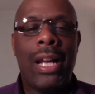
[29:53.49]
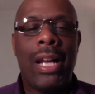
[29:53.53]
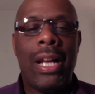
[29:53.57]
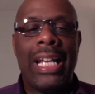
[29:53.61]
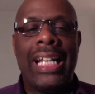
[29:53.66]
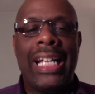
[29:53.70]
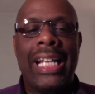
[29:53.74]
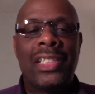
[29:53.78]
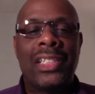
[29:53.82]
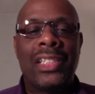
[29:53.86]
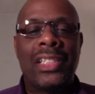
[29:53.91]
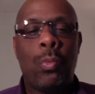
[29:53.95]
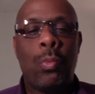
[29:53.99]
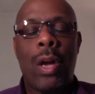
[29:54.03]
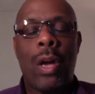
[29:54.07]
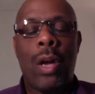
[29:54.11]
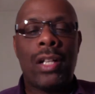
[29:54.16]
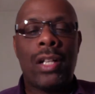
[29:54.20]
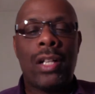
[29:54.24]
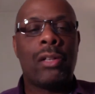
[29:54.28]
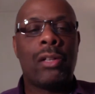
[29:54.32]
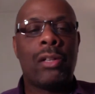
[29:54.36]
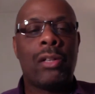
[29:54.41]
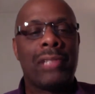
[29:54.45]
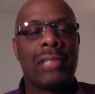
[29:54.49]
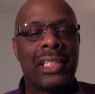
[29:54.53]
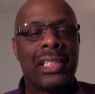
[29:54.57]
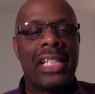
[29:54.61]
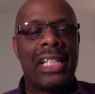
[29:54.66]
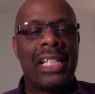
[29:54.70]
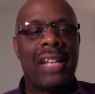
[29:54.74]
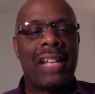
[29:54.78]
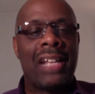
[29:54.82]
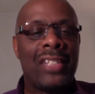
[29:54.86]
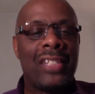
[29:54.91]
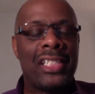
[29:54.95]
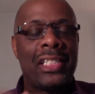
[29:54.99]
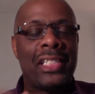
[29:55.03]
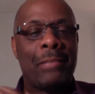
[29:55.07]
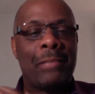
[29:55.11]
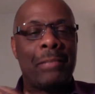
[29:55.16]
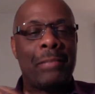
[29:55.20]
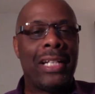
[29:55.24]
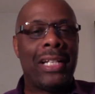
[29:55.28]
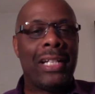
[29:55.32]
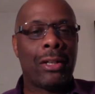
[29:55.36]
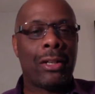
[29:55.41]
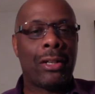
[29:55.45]
each one of those 7
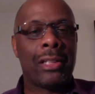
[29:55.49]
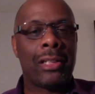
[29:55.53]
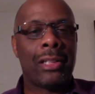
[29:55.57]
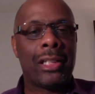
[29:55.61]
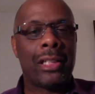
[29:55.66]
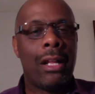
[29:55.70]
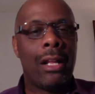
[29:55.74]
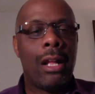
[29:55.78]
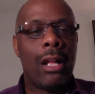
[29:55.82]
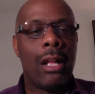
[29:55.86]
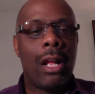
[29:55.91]
speakers